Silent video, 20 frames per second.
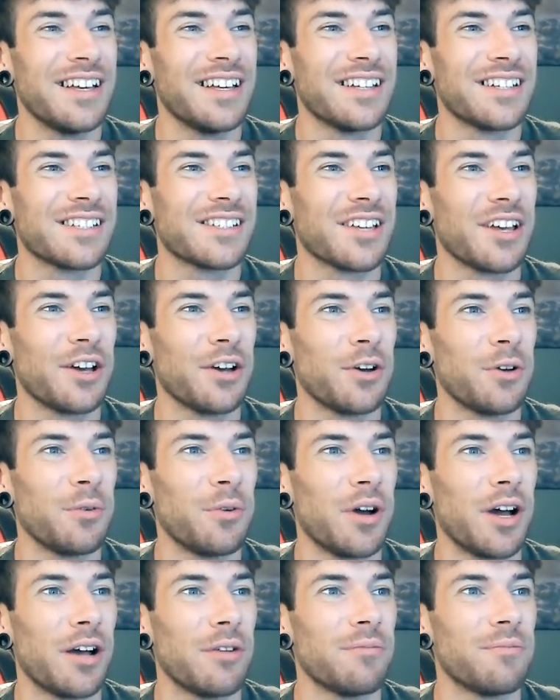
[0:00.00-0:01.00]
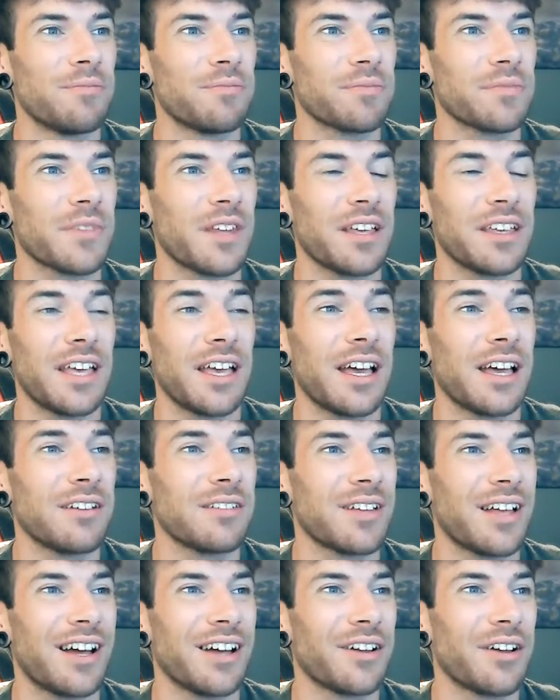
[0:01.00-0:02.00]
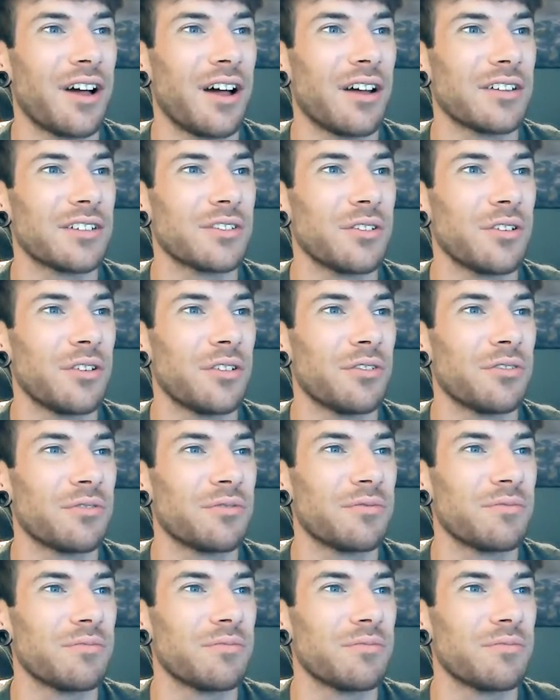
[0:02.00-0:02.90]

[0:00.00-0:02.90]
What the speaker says: So yeah, I sort of